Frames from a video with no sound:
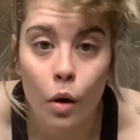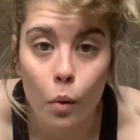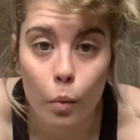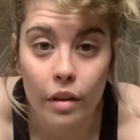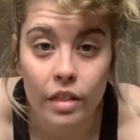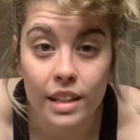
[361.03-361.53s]

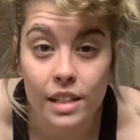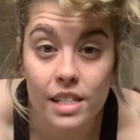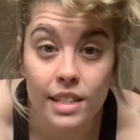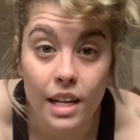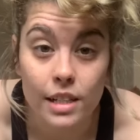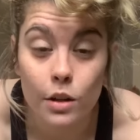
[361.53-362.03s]
with
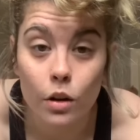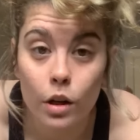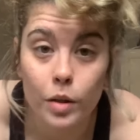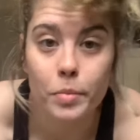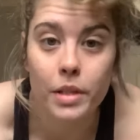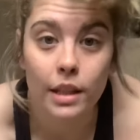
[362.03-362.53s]
extended
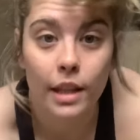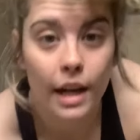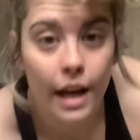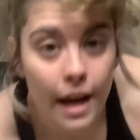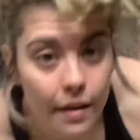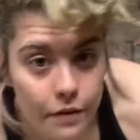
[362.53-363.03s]
arms and then I
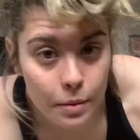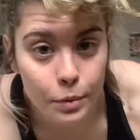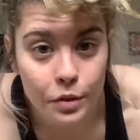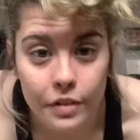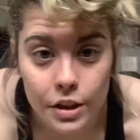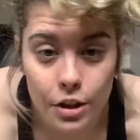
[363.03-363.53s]
have
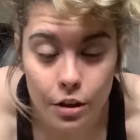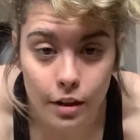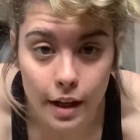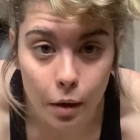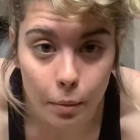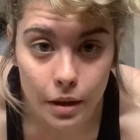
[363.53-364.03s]
move it to their
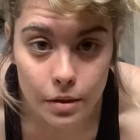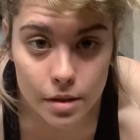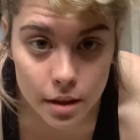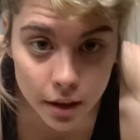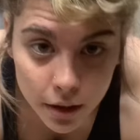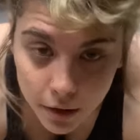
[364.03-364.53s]
elbows,
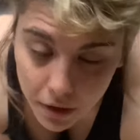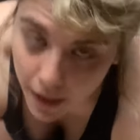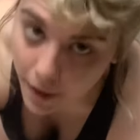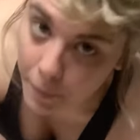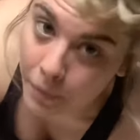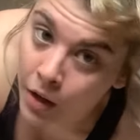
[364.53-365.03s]
okay?